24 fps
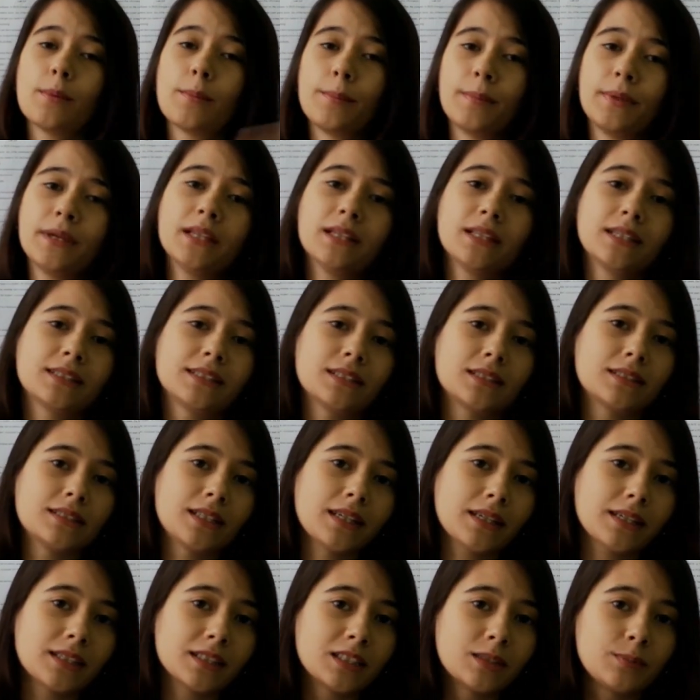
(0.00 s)
Bill is the
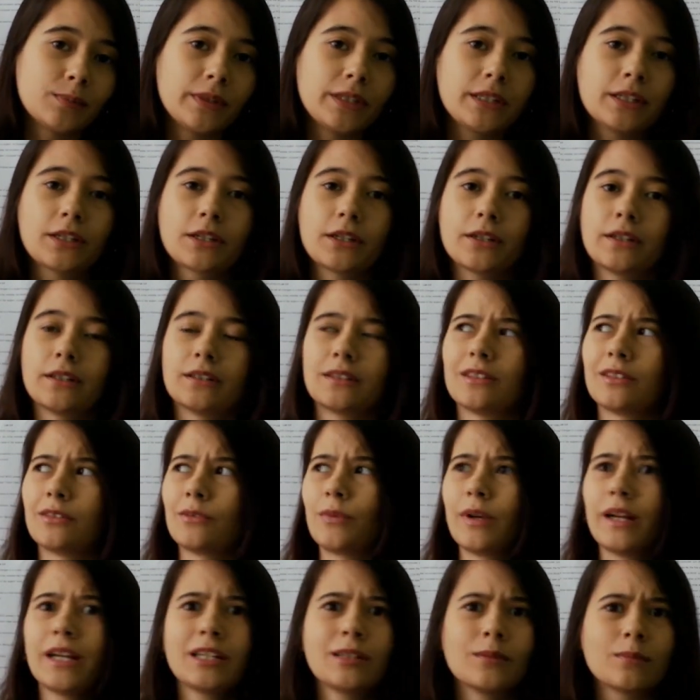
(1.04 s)
second speaker and the
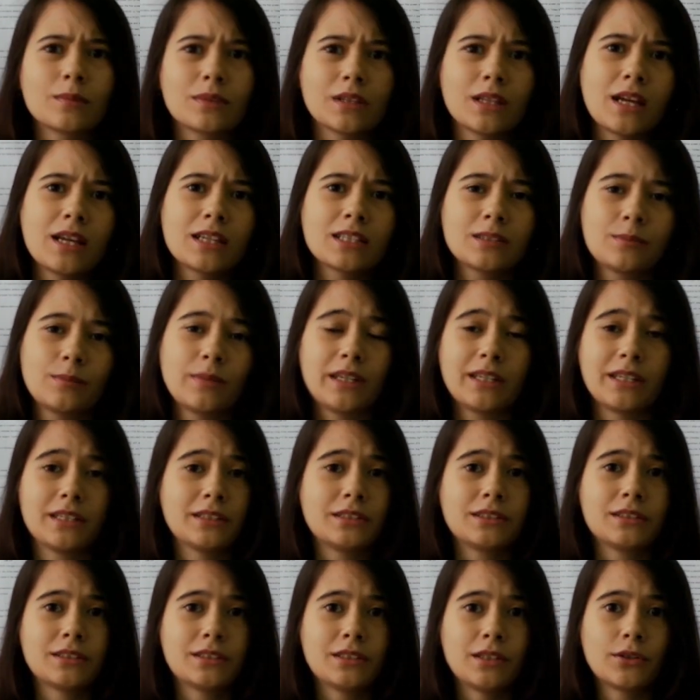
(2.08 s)
random classmate
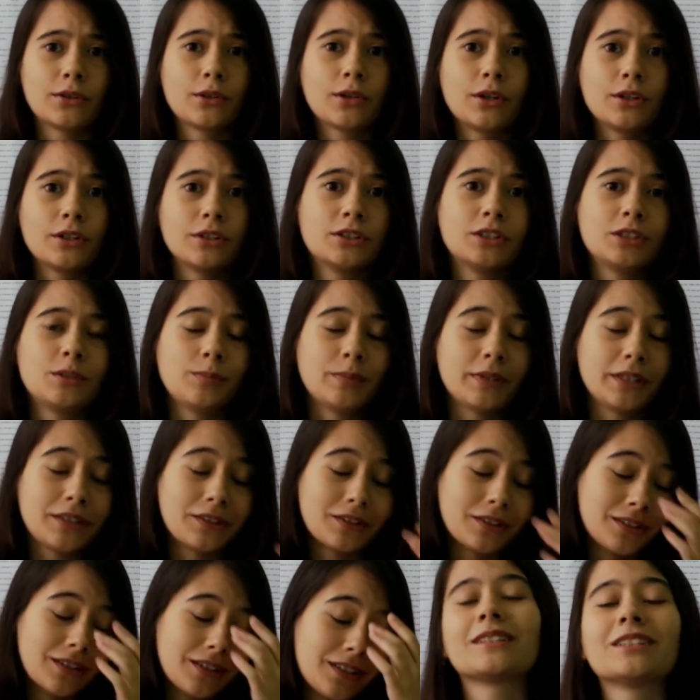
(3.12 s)
is the third speaker.